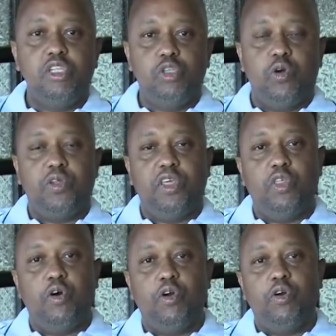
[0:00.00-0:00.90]
John
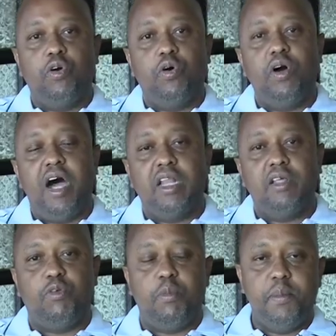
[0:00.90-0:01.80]
Githongo and the
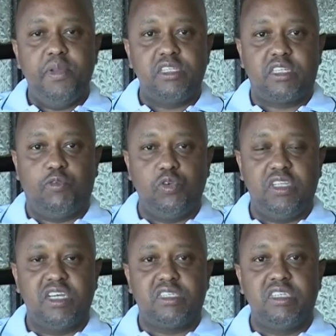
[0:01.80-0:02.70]
former Minister for
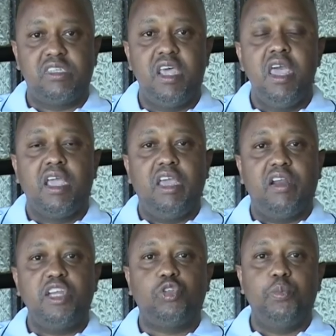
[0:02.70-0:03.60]
Justice,
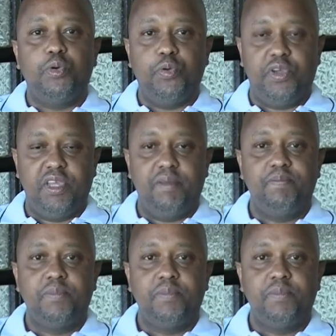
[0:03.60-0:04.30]
Kiraito Murungi,